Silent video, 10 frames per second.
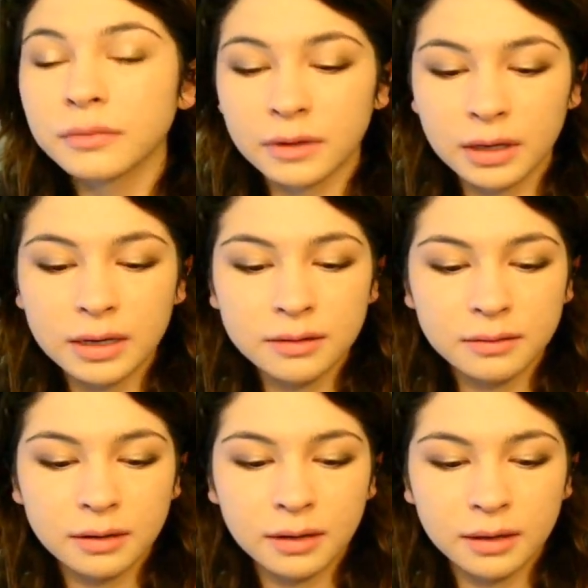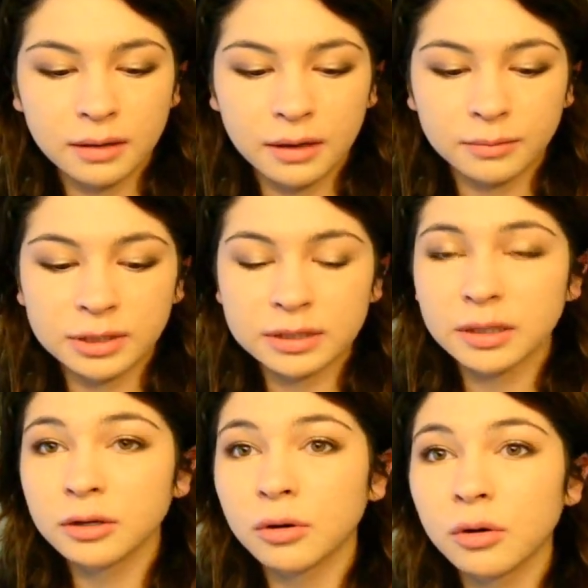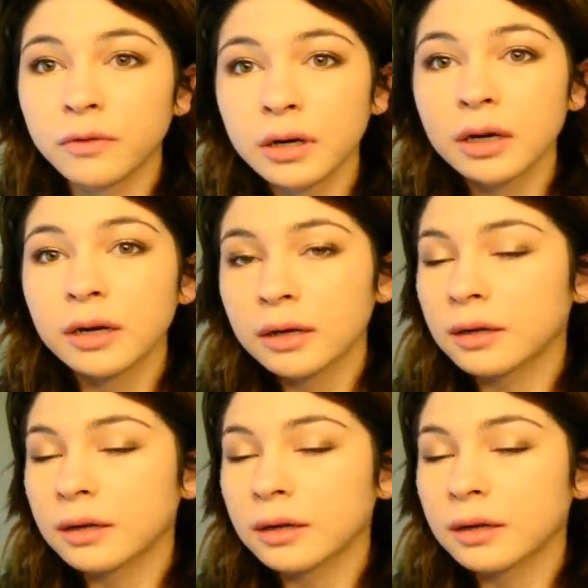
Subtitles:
Okay, and then I'm just going to go over,